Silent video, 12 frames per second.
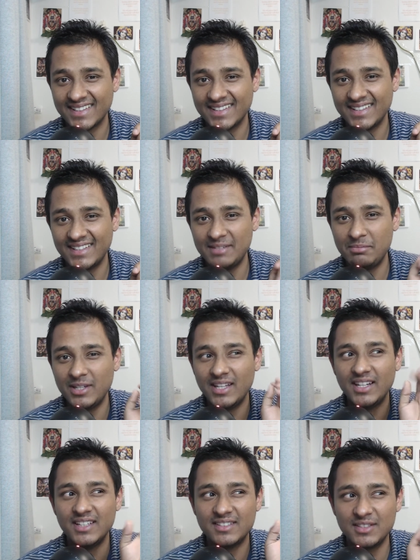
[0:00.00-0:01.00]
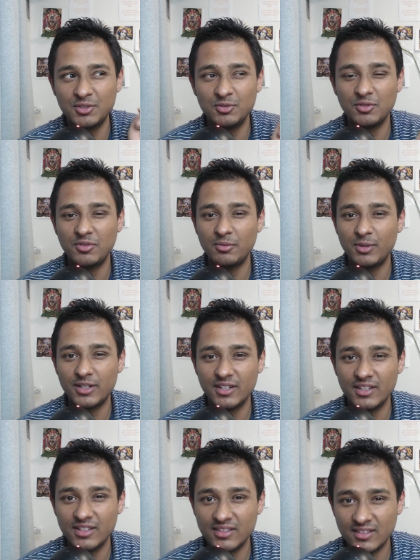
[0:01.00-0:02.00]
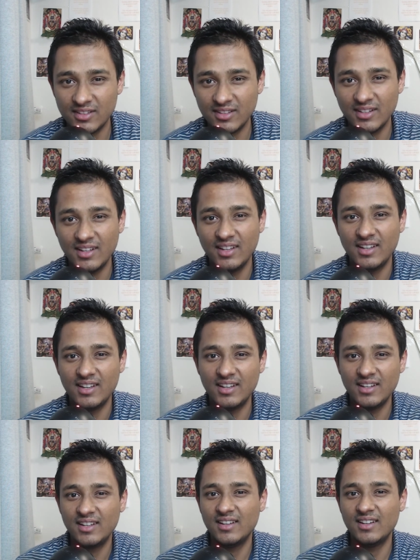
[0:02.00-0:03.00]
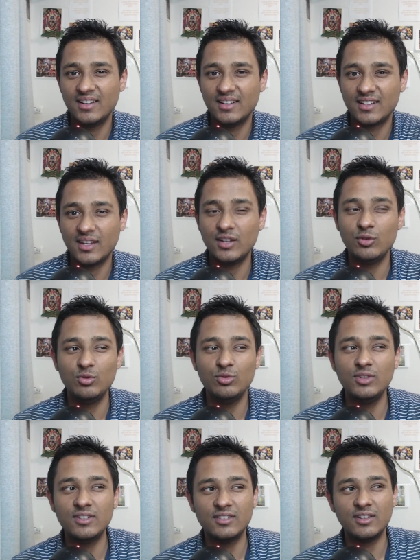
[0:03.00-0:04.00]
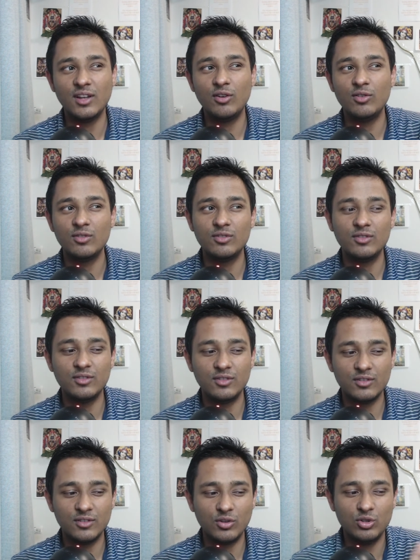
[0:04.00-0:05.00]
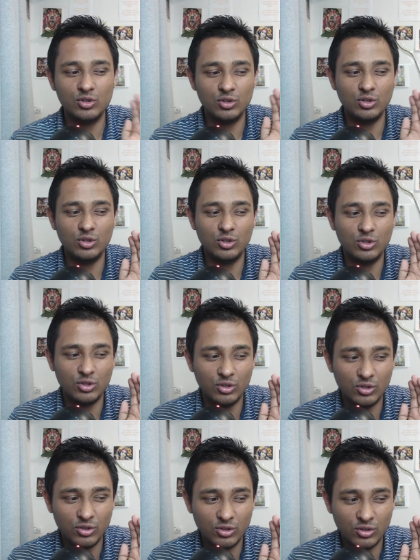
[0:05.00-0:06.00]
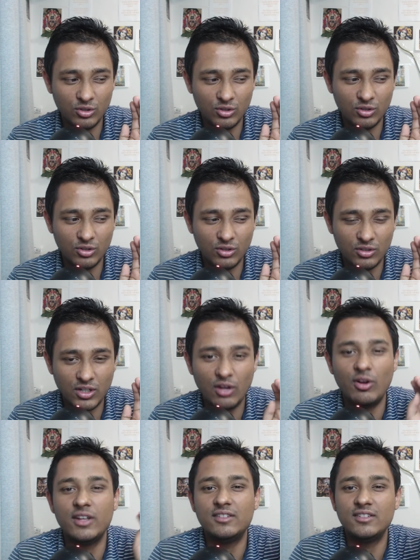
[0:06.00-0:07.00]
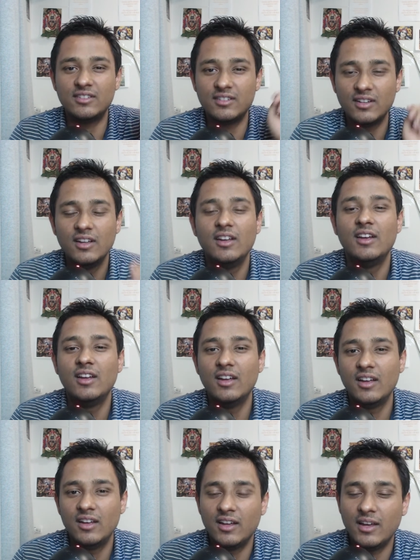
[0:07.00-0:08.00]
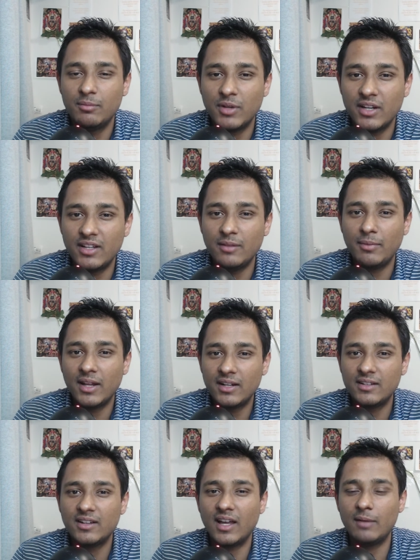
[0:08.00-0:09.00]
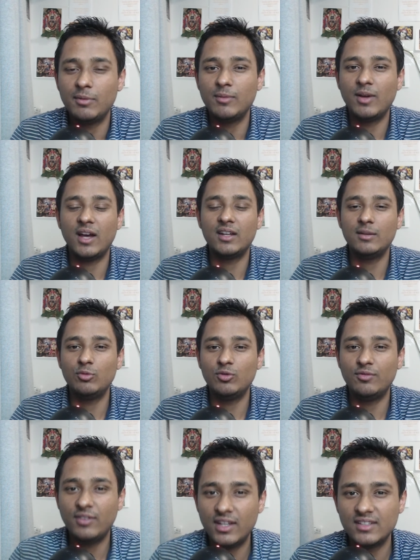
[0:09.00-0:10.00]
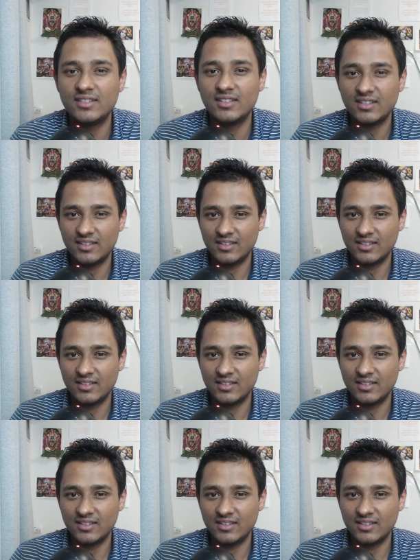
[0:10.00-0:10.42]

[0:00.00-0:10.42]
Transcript: typical excuse of a materialist can you do this now oh no no no no no no no no now i just I'm getting married. I'm in my honeymoon phase.